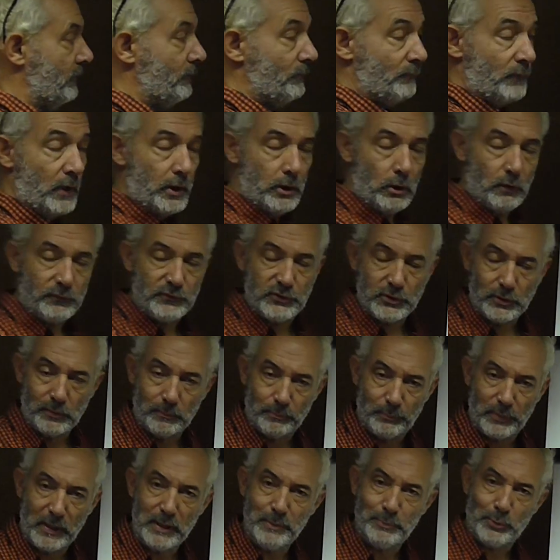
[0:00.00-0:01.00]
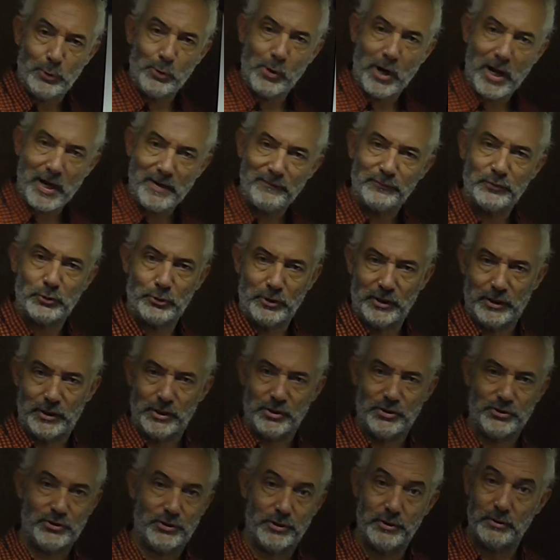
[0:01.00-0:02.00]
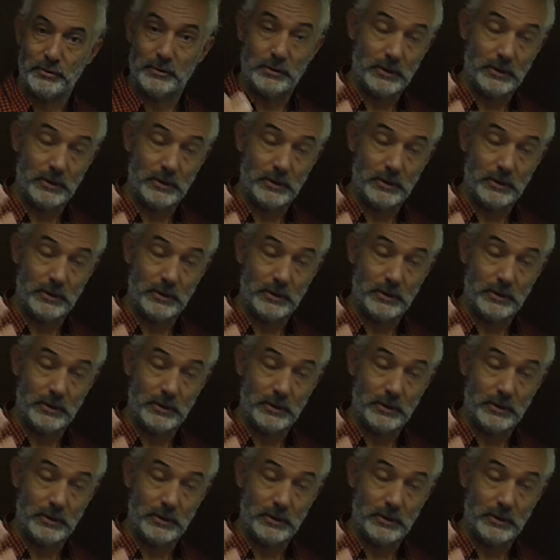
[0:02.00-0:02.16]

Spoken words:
Very often people have triggers